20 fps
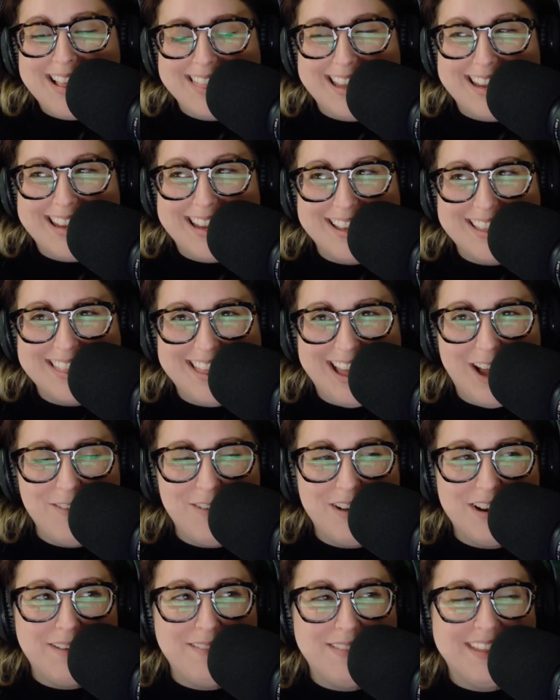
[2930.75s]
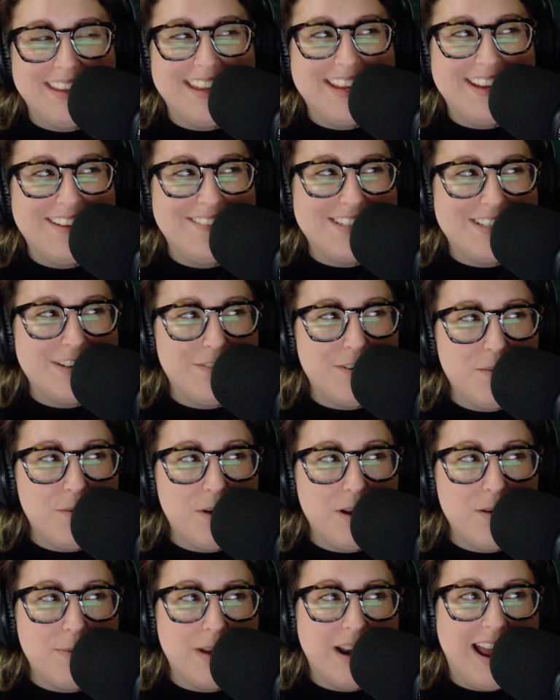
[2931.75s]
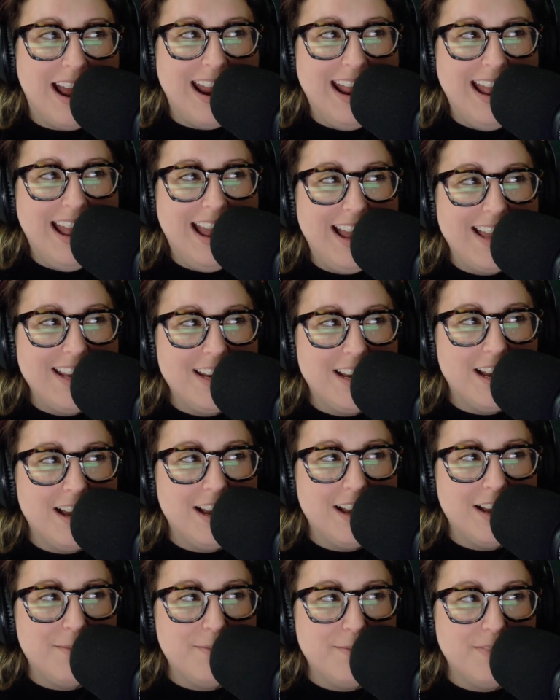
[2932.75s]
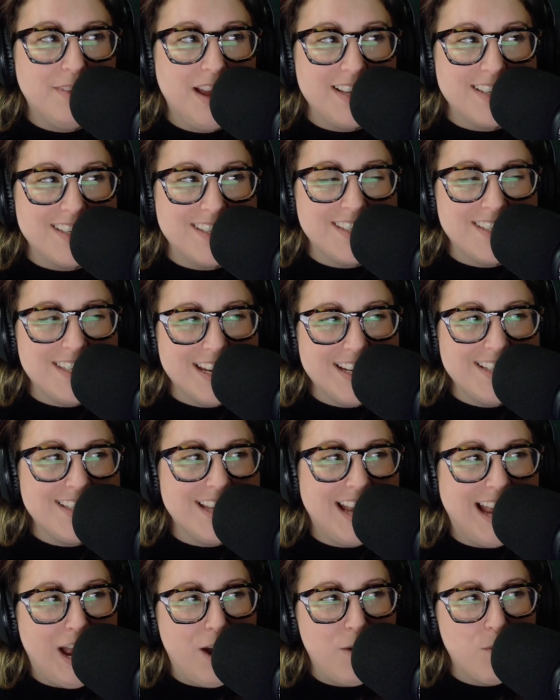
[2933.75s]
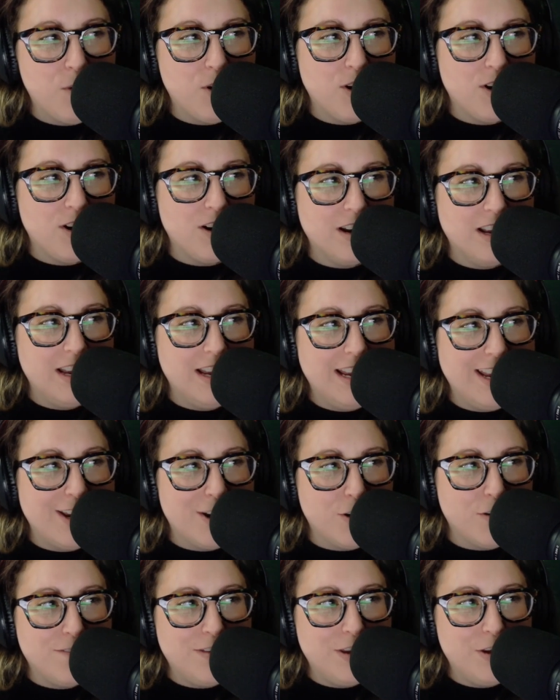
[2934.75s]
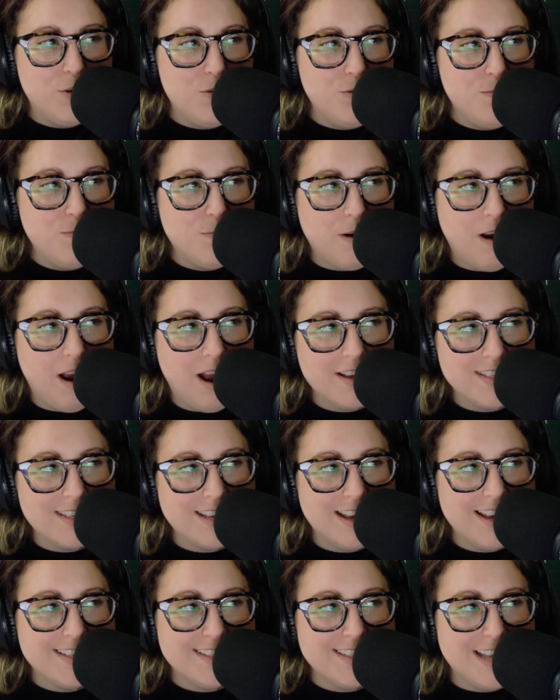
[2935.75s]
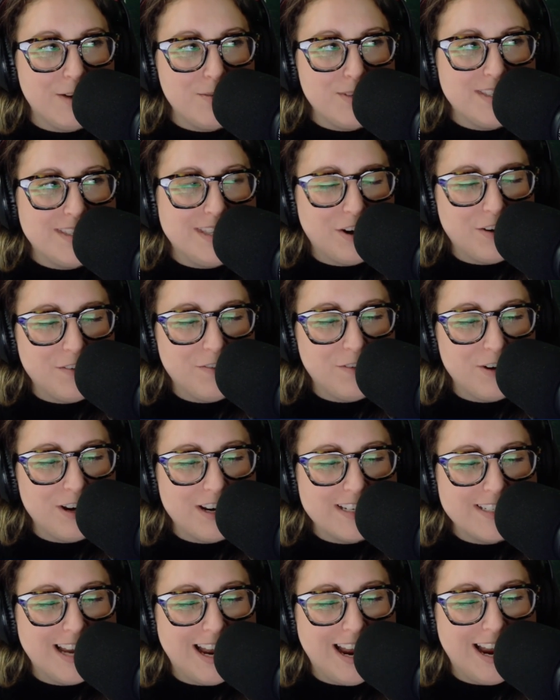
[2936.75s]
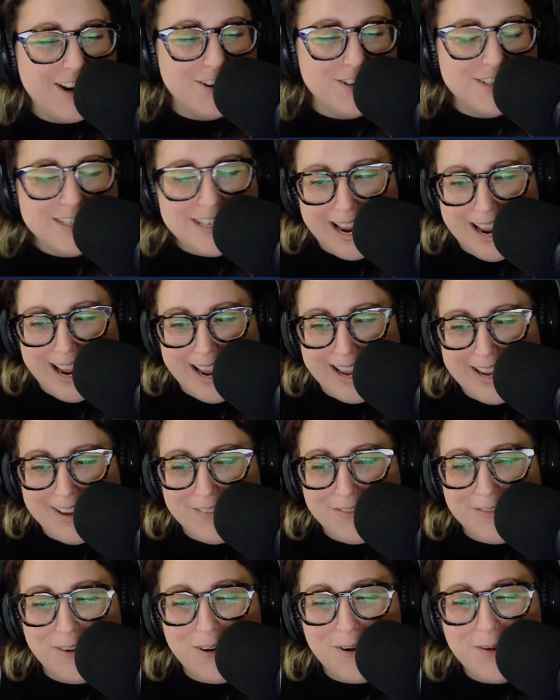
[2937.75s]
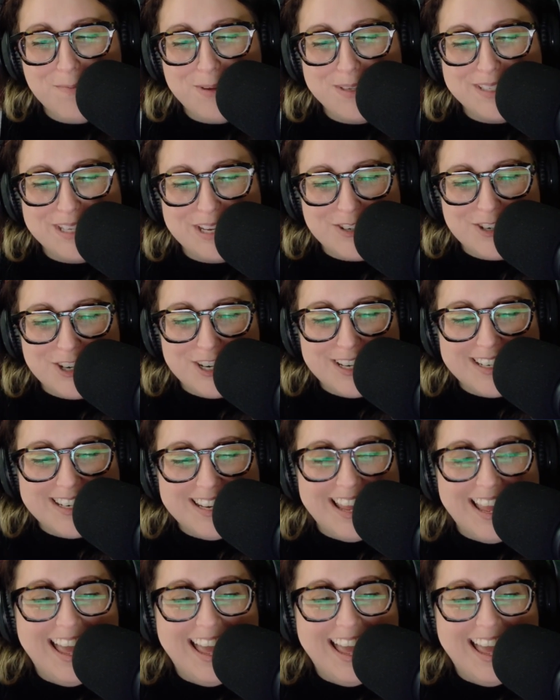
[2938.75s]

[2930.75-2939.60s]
thinking of that one. I'm thinking of a different one. But I had a 6-hour interview process. I was there for an entire day for a position,